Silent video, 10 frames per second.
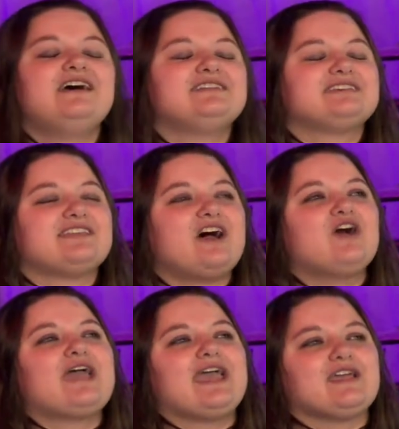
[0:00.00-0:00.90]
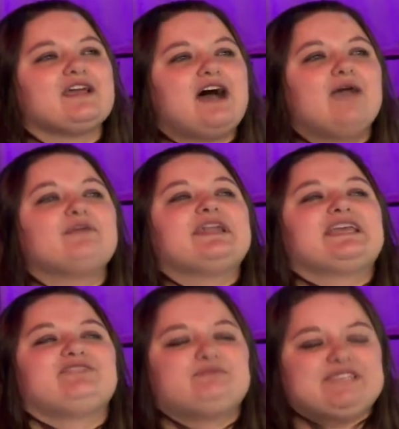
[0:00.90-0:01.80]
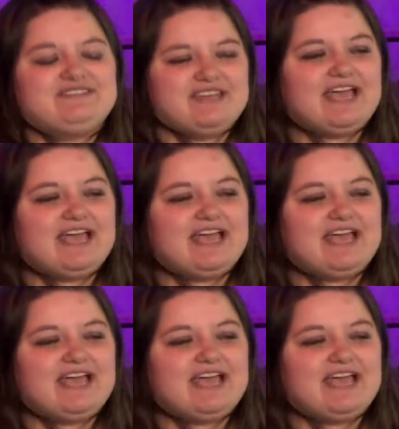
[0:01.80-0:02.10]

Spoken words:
So I thought, okay, I'm going to give up TV.